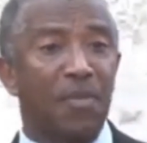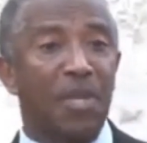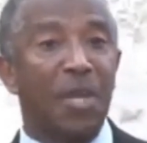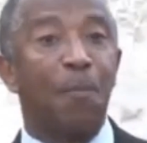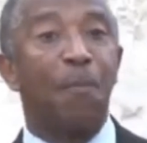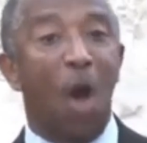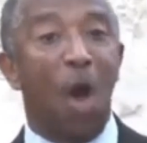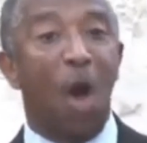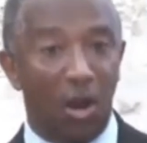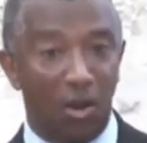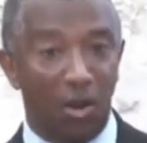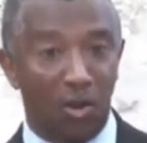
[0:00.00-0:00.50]

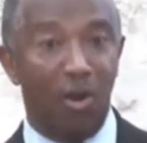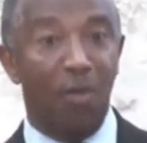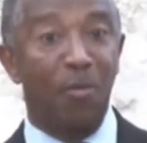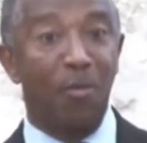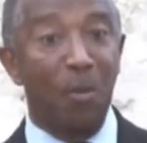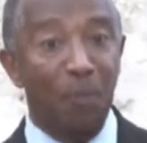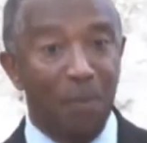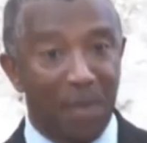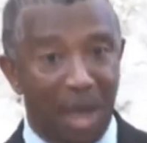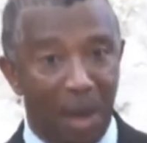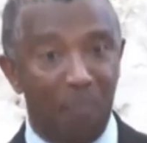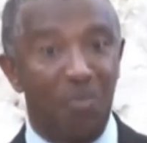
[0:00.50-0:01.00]
The
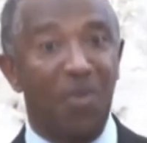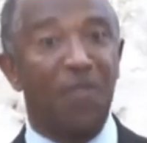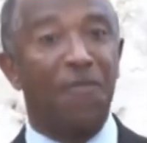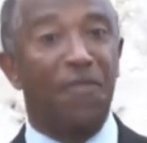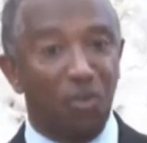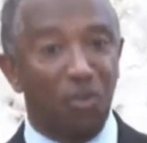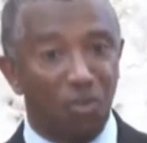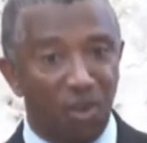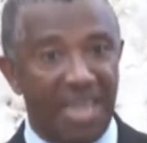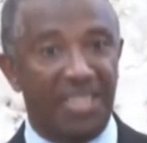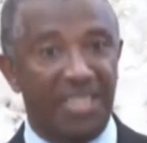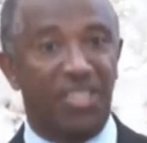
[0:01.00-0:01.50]
Honourable Member
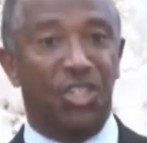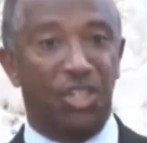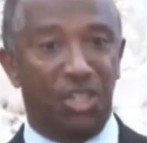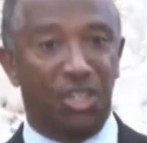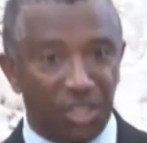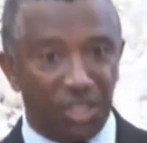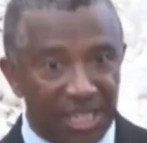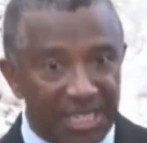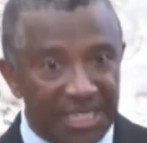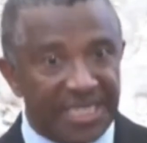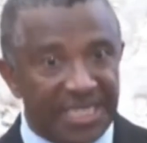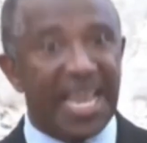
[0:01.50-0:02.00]
for
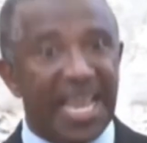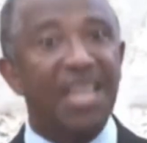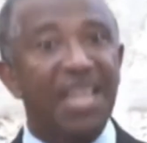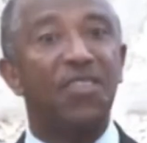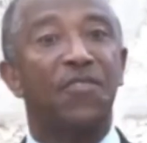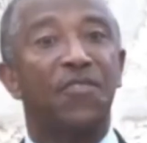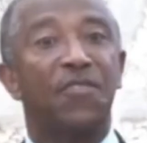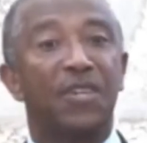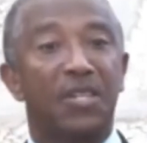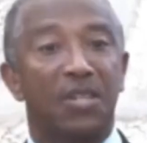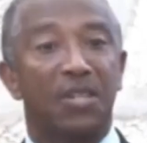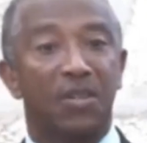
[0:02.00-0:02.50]
Christchurch East
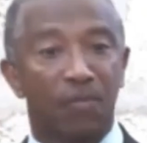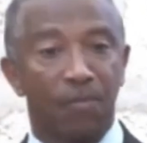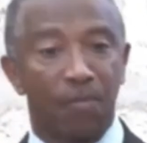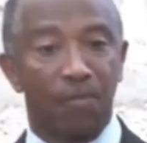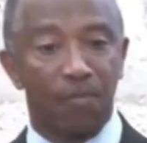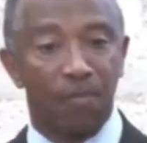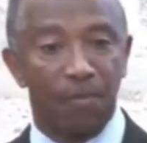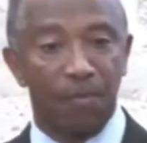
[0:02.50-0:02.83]
Central